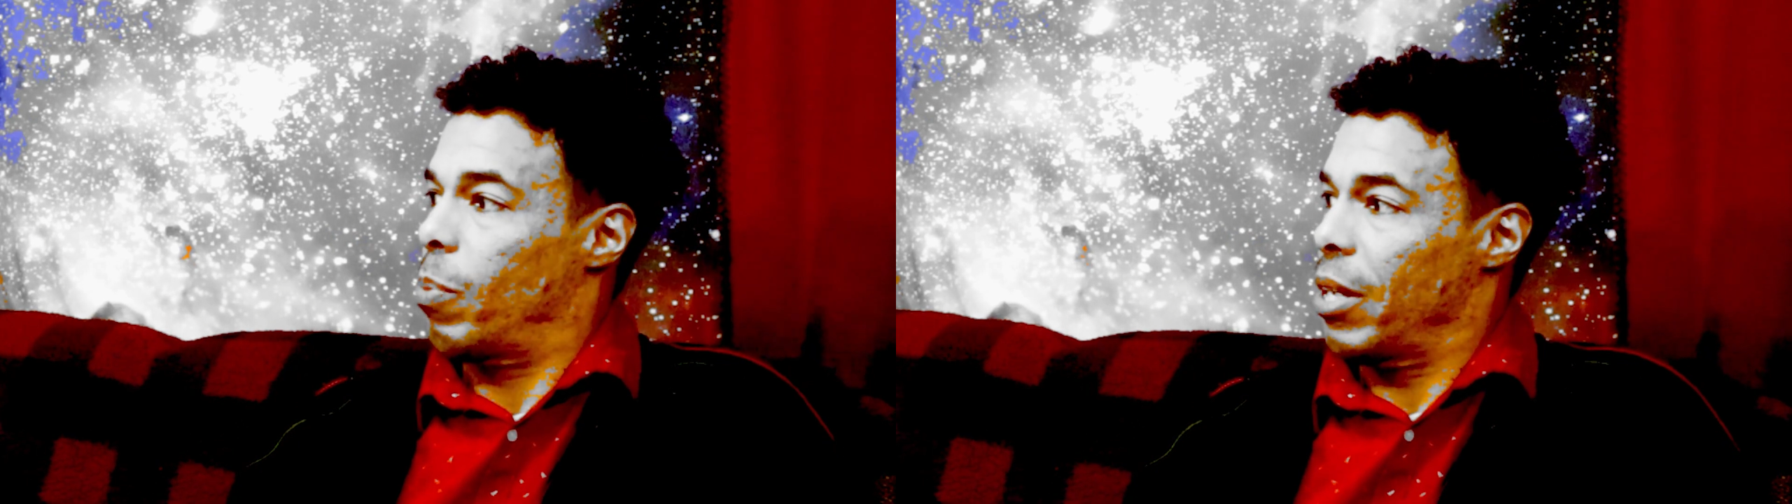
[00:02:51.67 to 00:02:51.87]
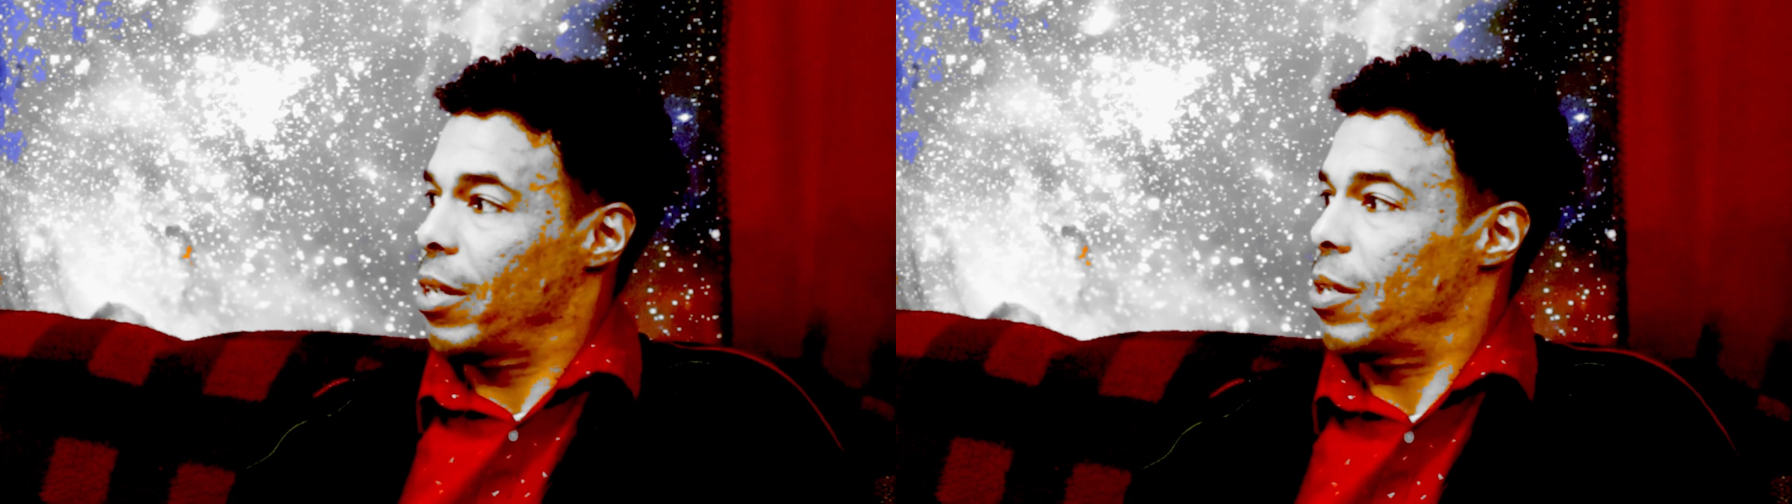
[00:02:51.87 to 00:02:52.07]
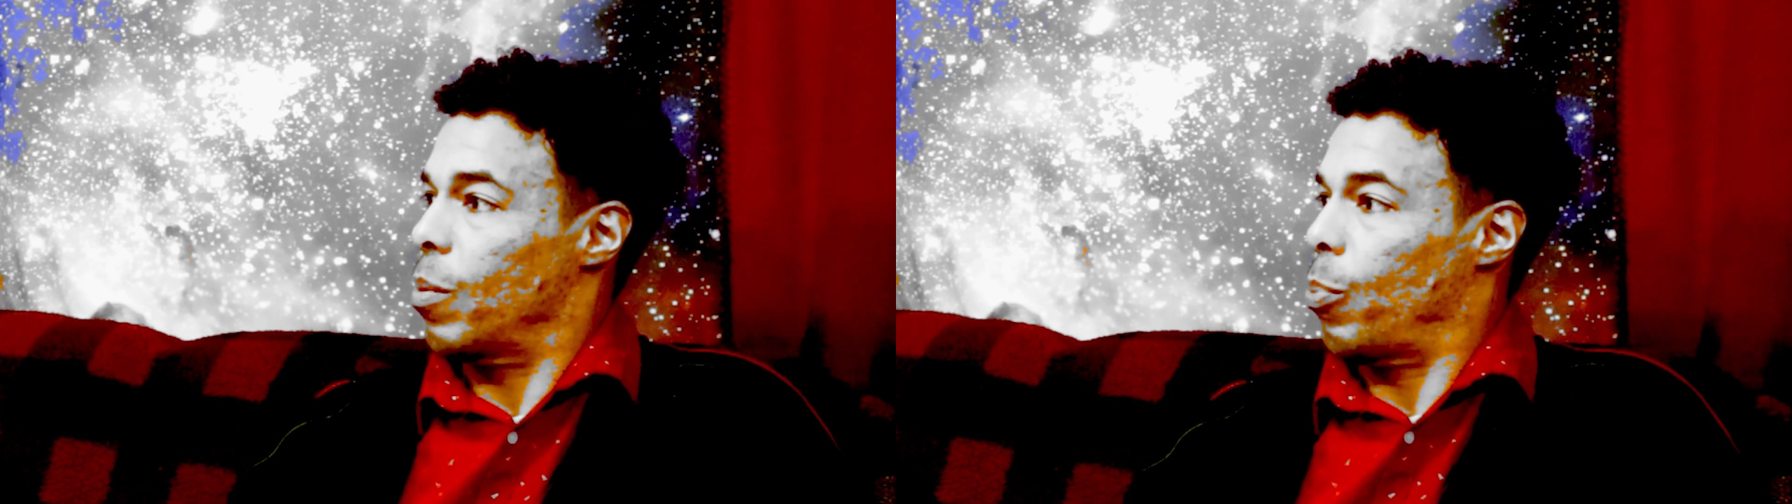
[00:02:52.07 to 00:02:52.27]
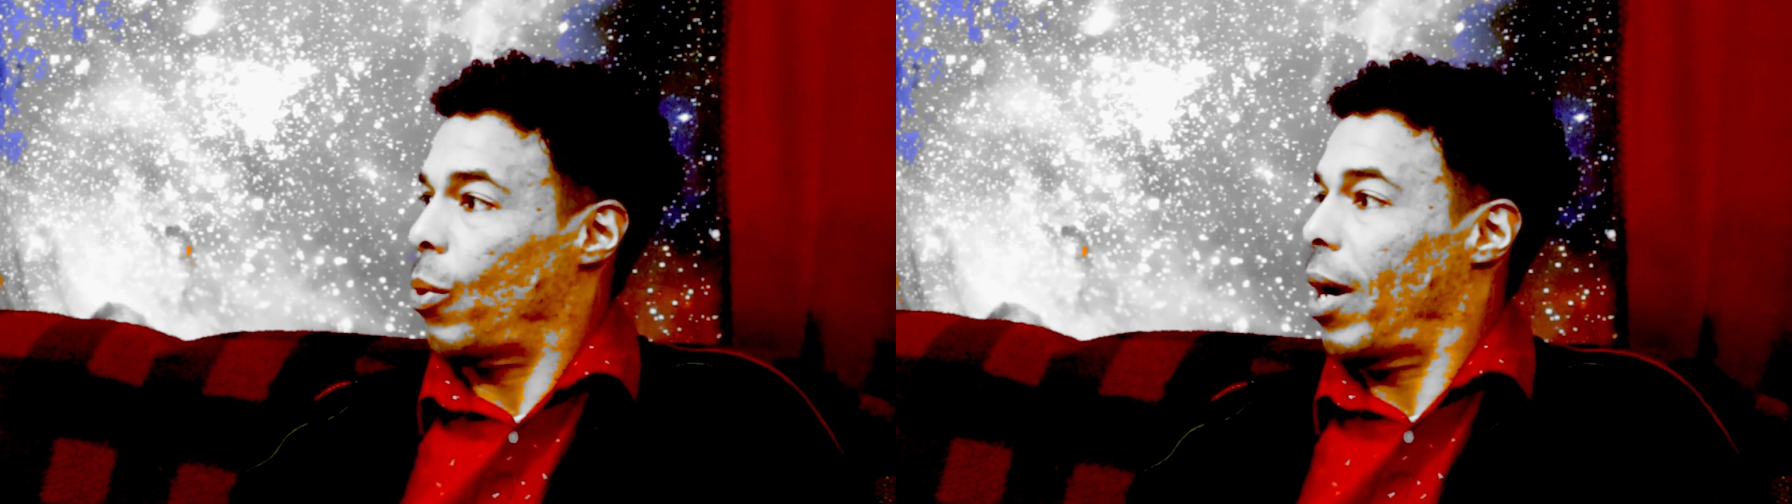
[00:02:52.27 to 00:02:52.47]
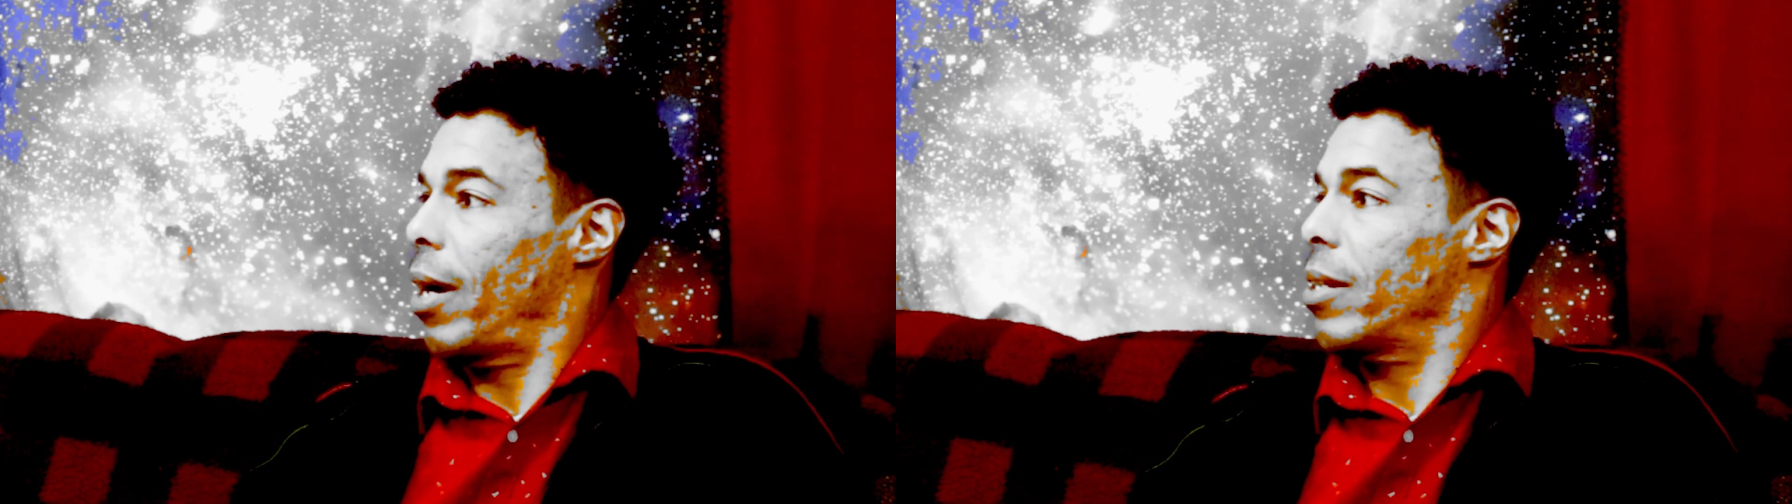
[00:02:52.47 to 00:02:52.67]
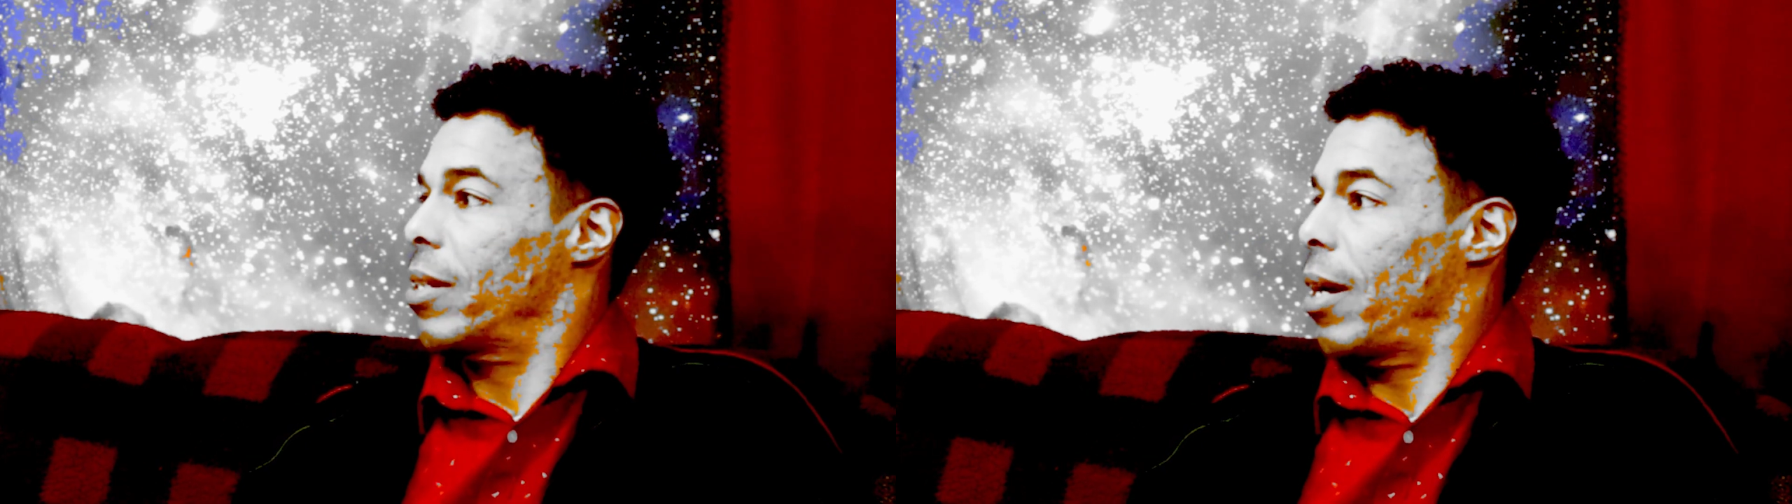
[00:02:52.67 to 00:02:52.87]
be surprised